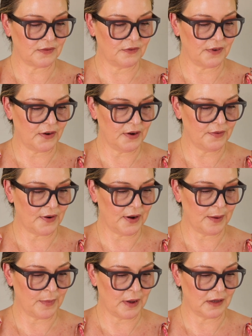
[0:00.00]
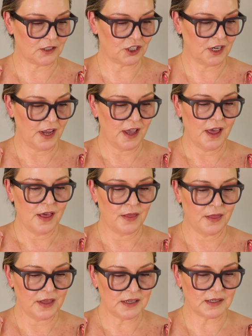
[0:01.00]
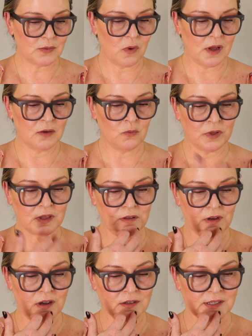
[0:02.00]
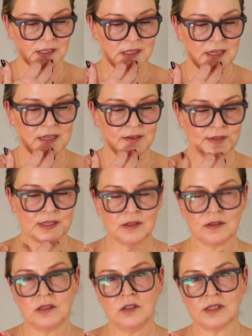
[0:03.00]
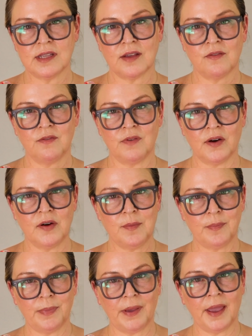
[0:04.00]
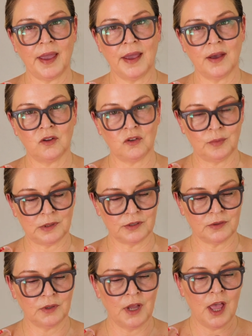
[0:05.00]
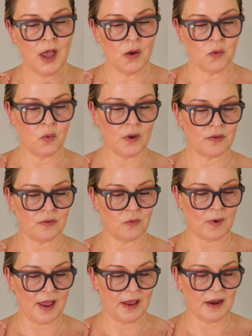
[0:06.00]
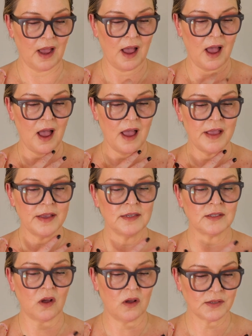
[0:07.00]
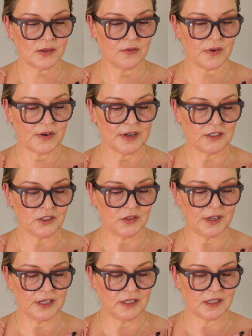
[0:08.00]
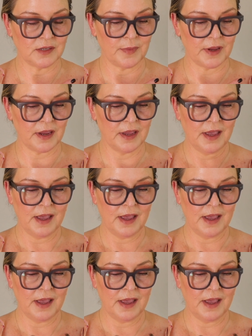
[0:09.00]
very, very much. This one with the long sleeves, it looks like a very pale blue with red, is also very intriguing to me.